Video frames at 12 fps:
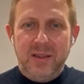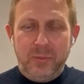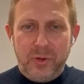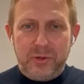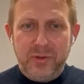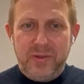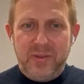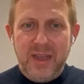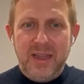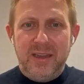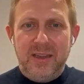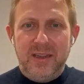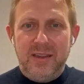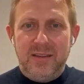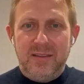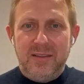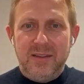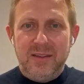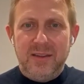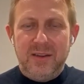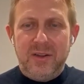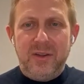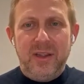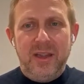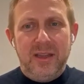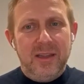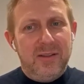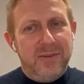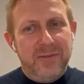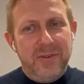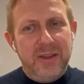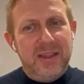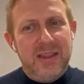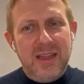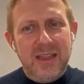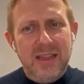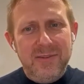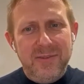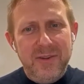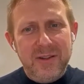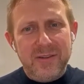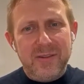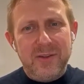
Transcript: what you said is, it feels,